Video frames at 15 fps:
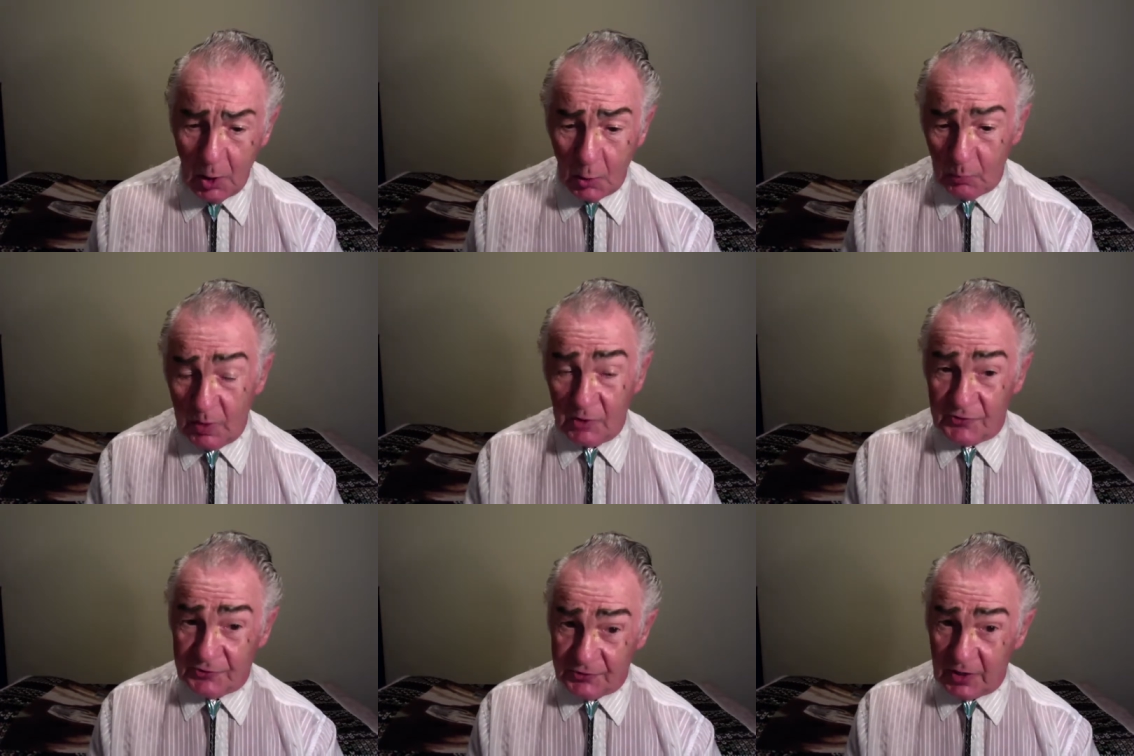
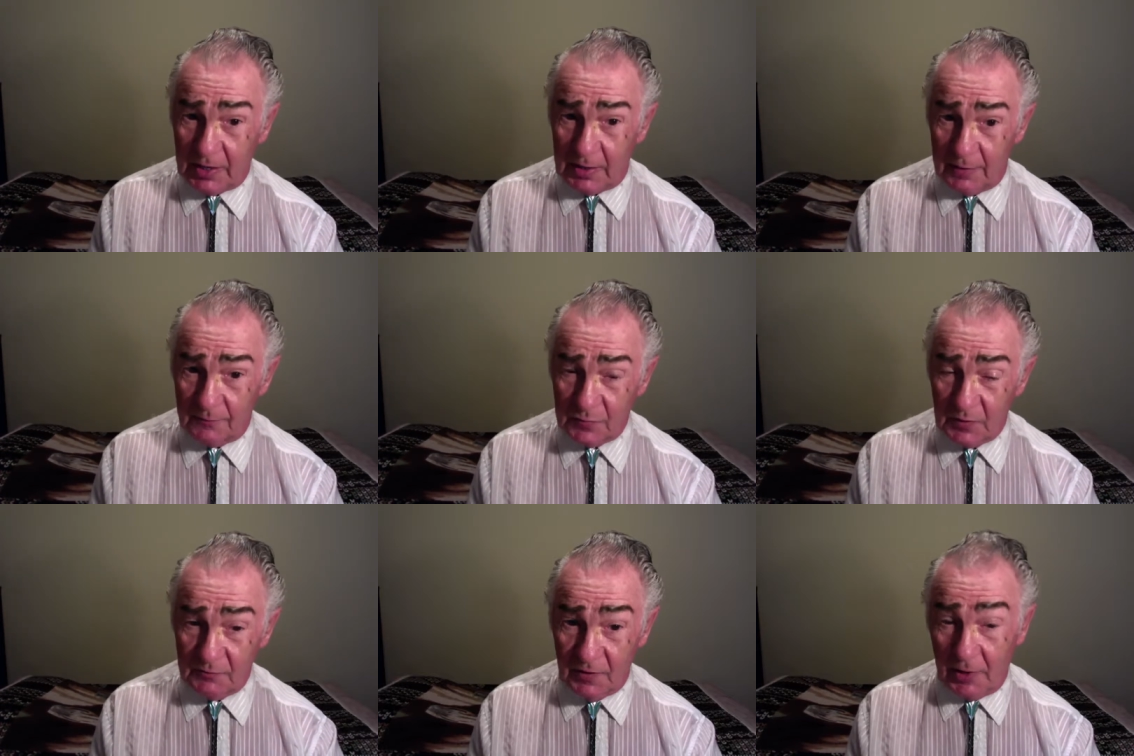We'll see
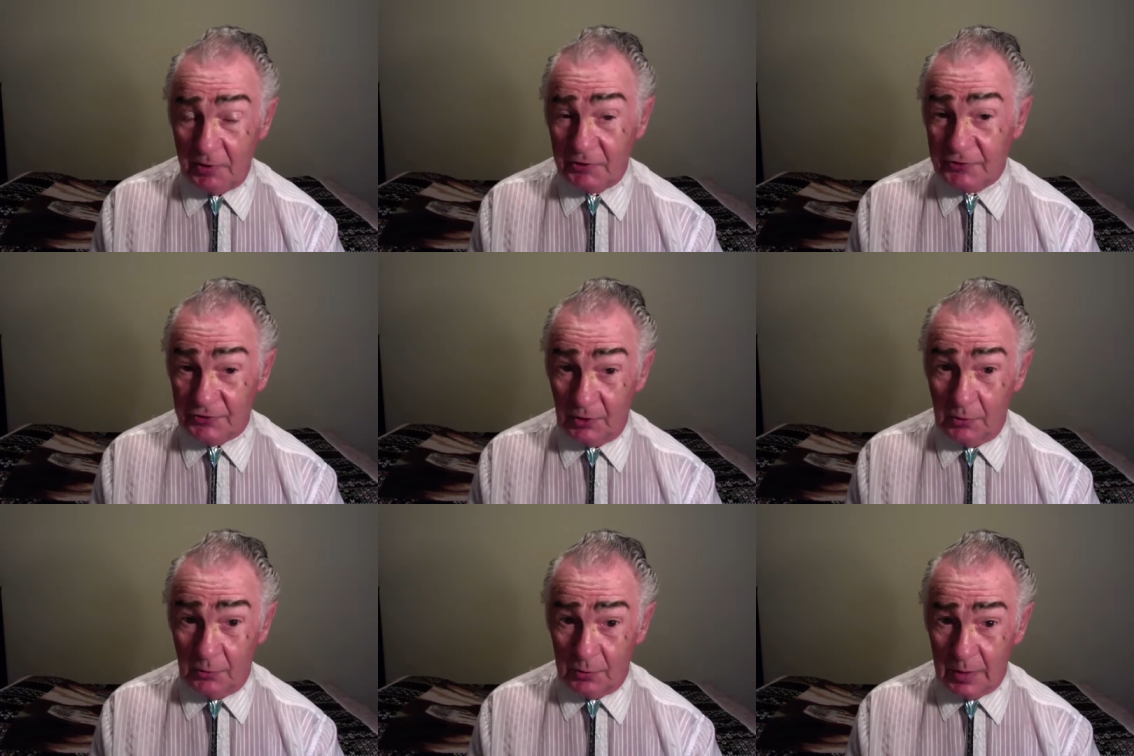very
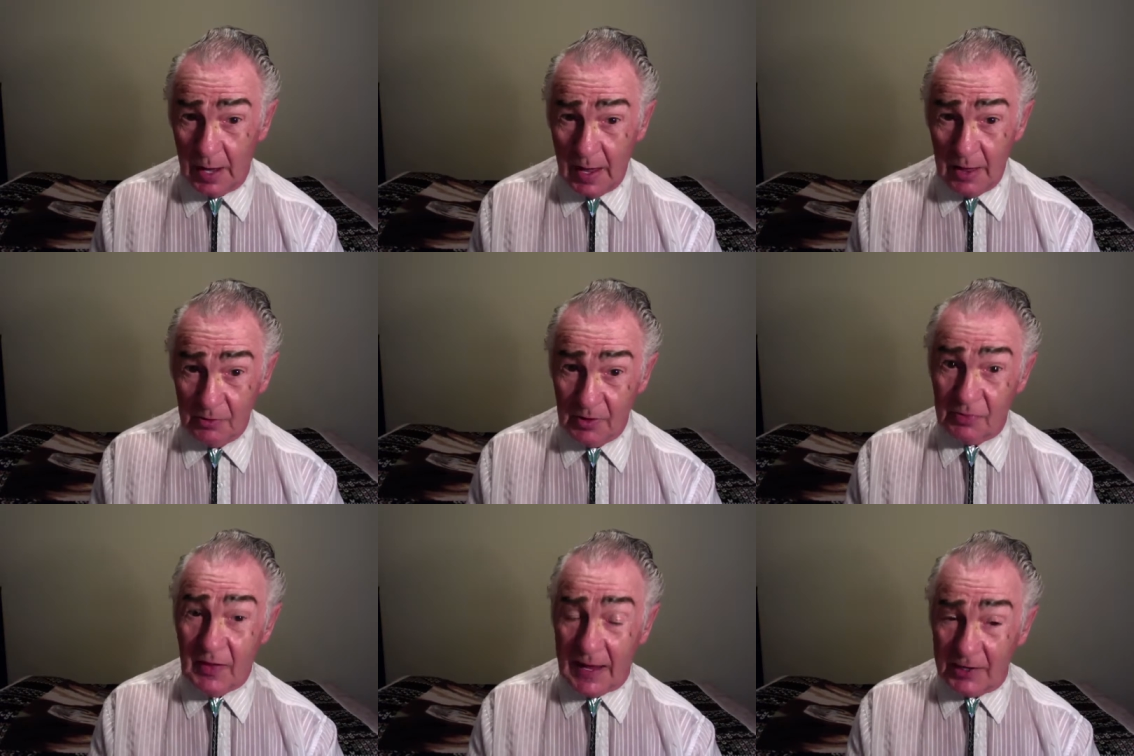soon
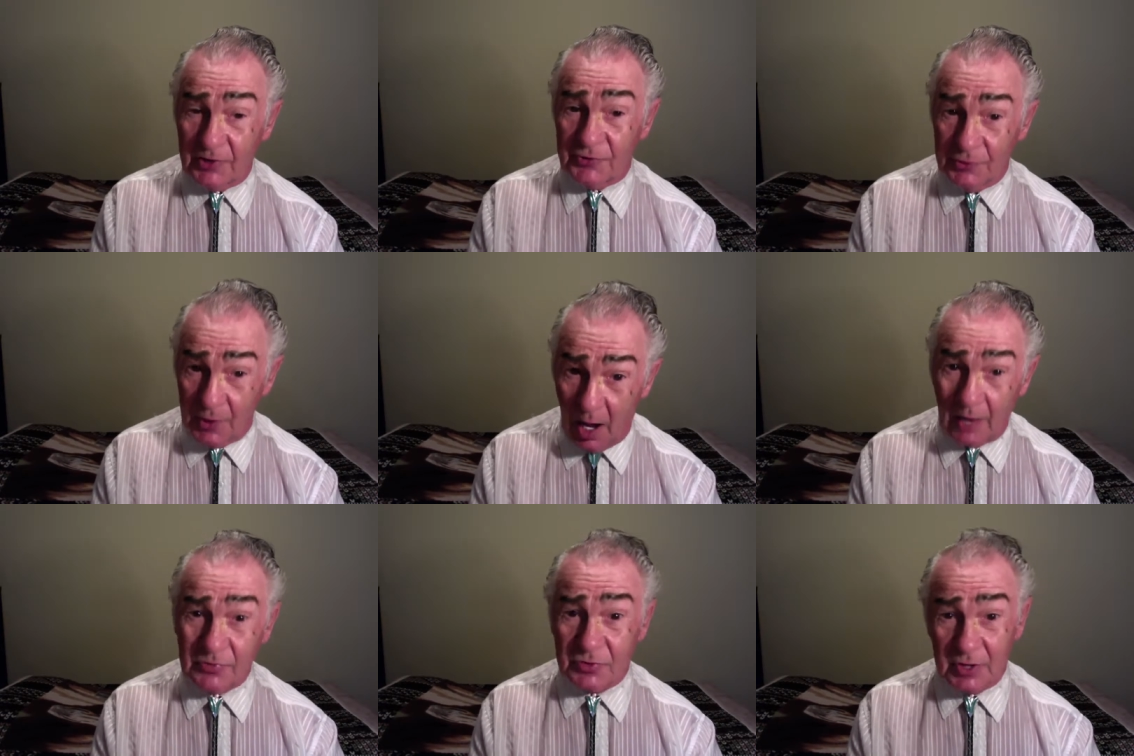that that is
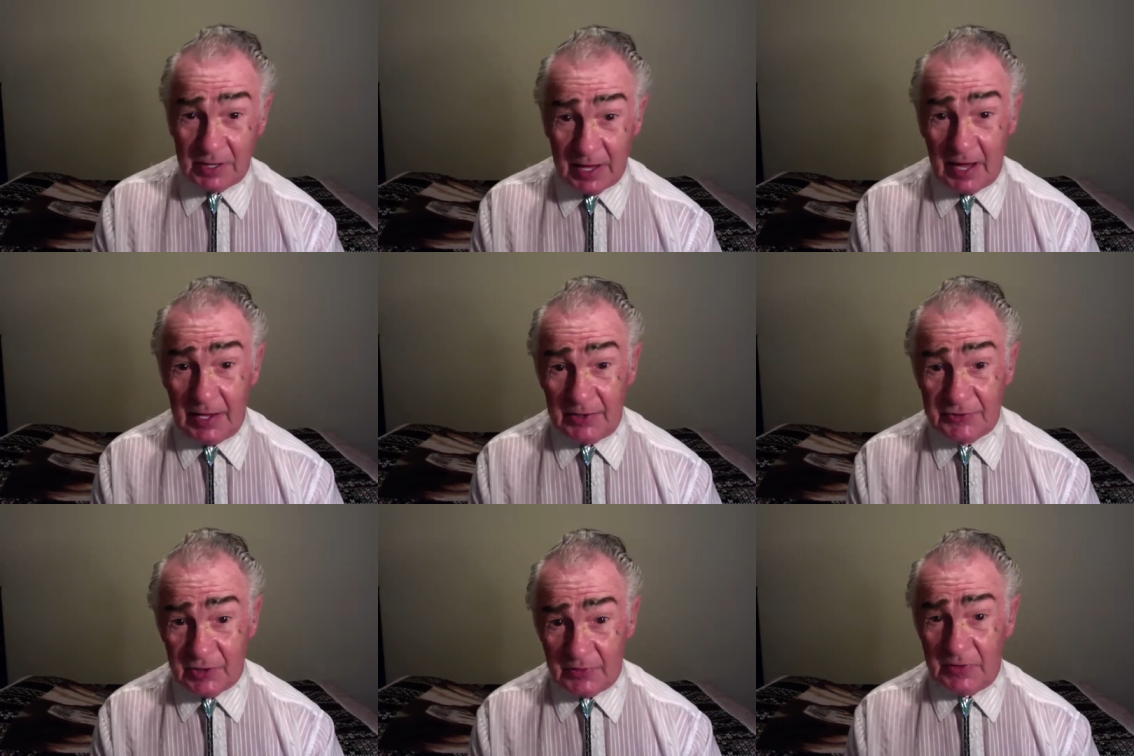not the
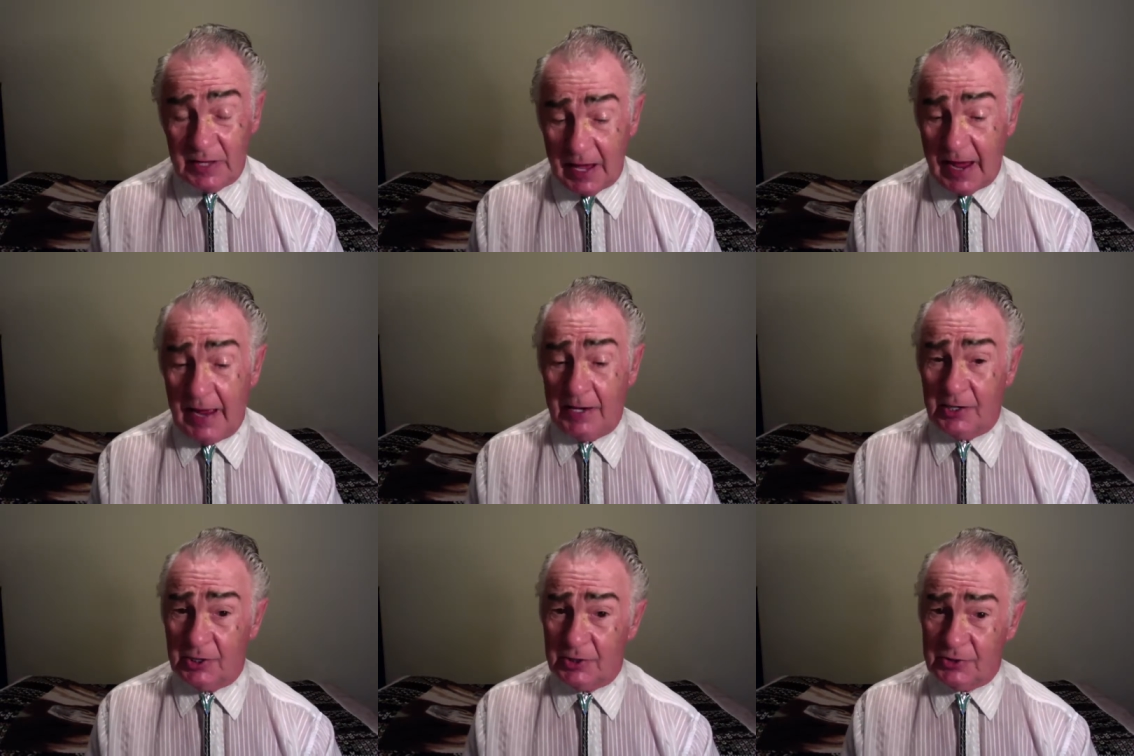case at the
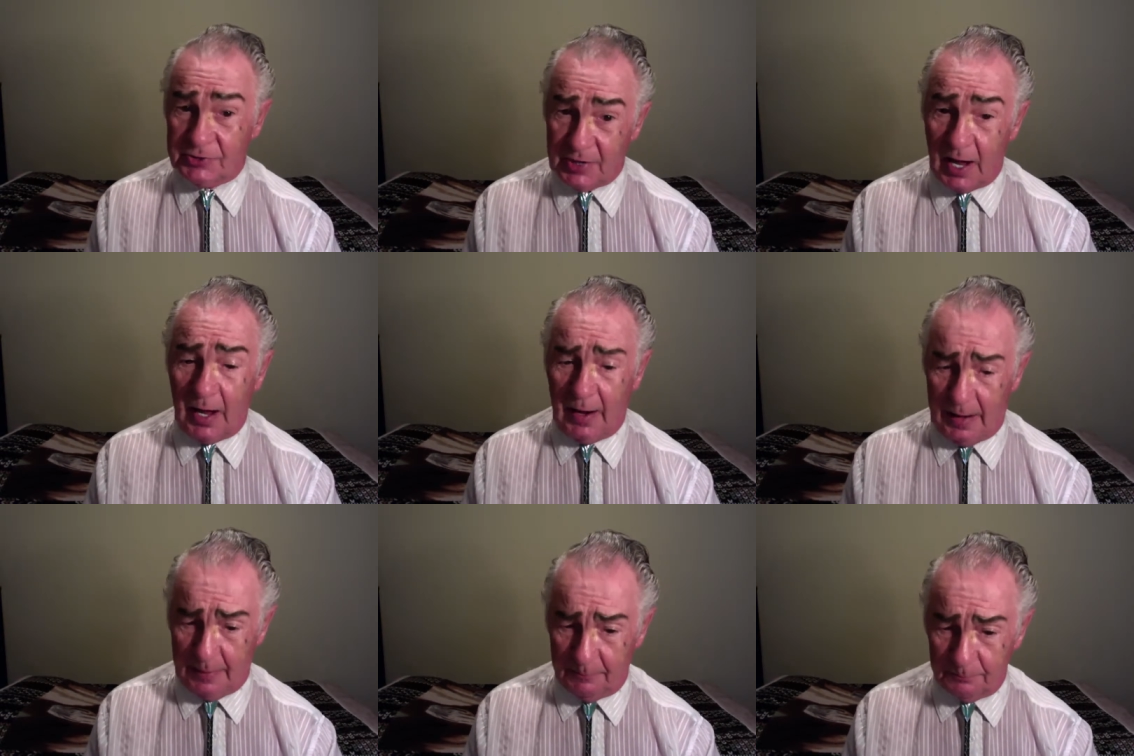end
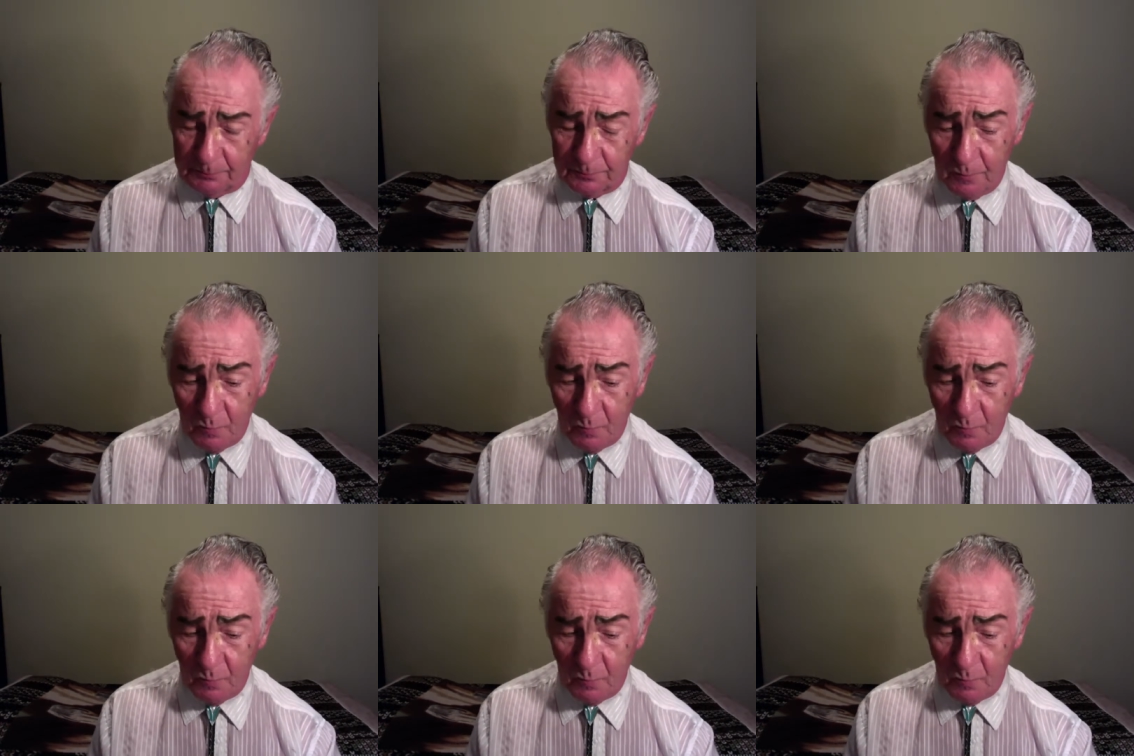time.